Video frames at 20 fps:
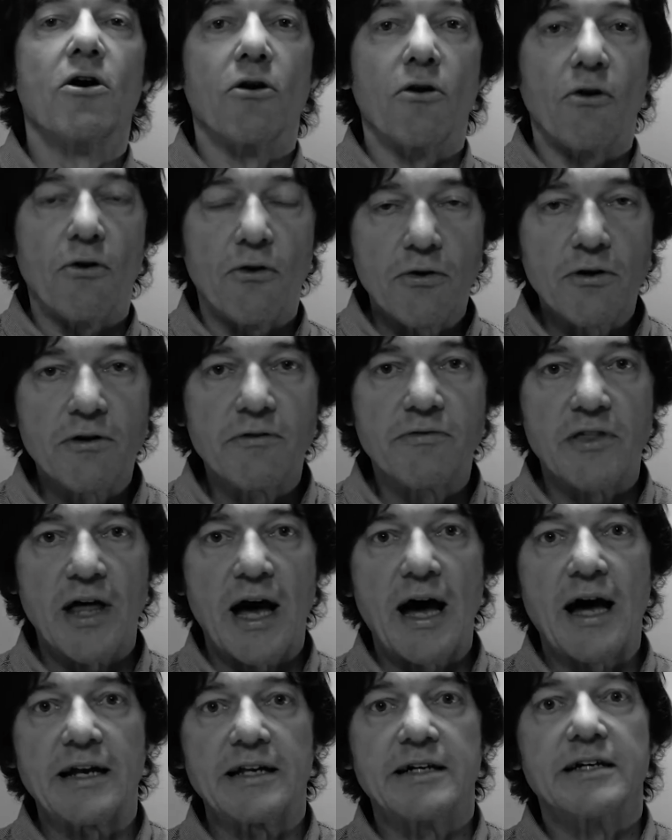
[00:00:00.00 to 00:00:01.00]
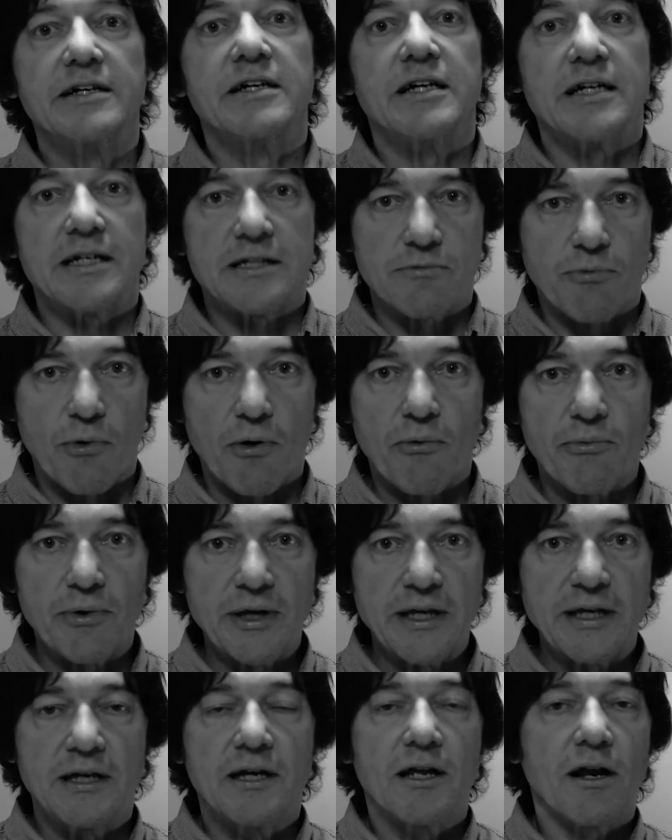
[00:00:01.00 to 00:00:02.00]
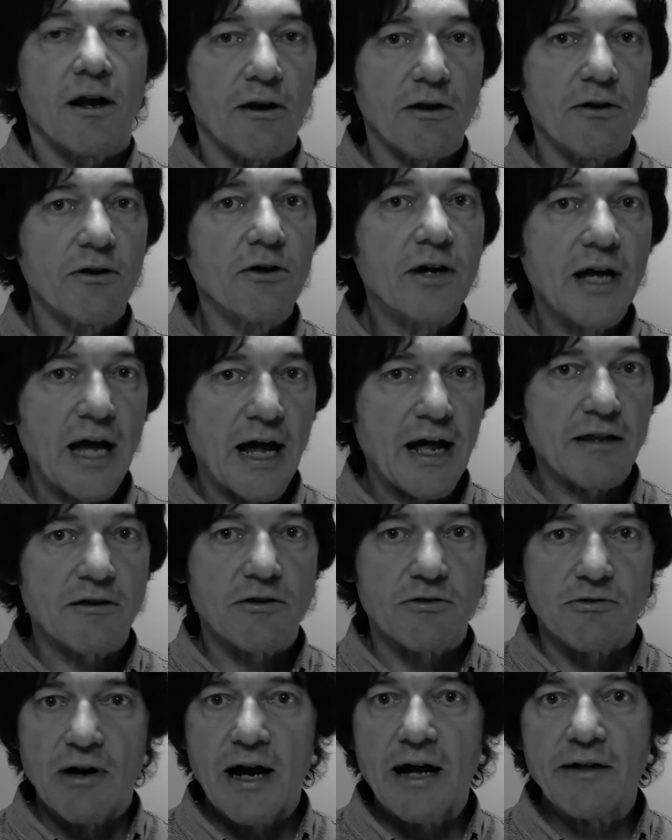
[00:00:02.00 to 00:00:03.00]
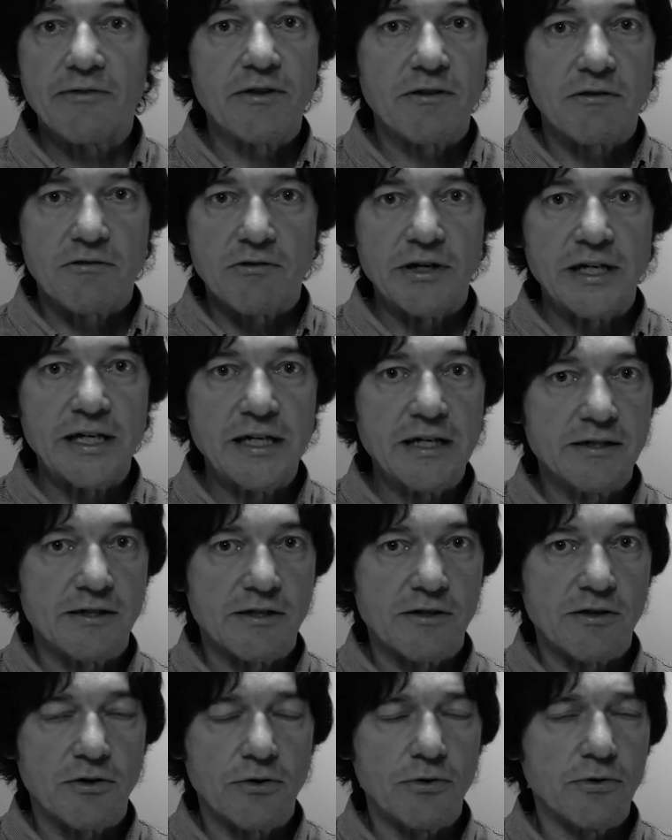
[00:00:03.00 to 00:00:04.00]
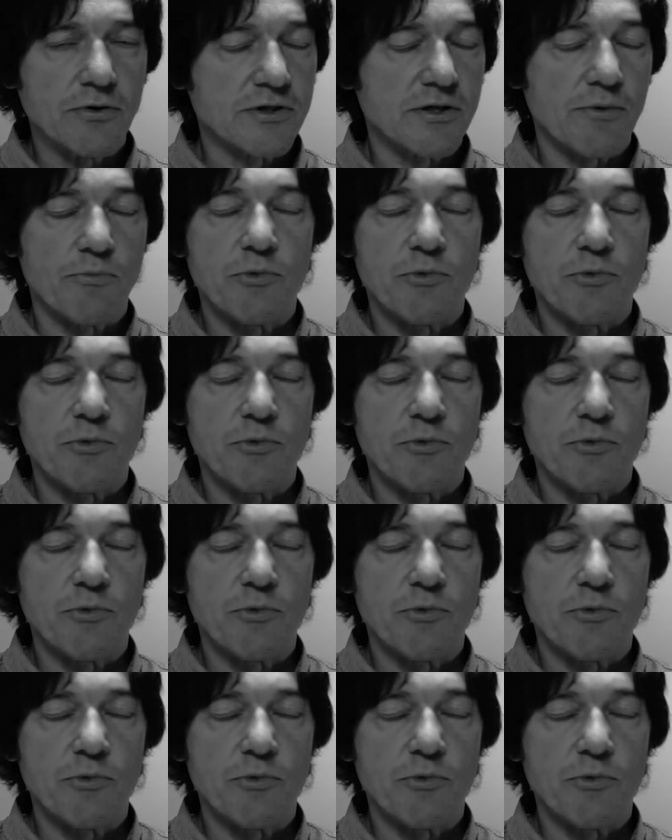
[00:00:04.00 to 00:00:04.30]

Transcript: All of that is what we look at throughout the 3 years of the course,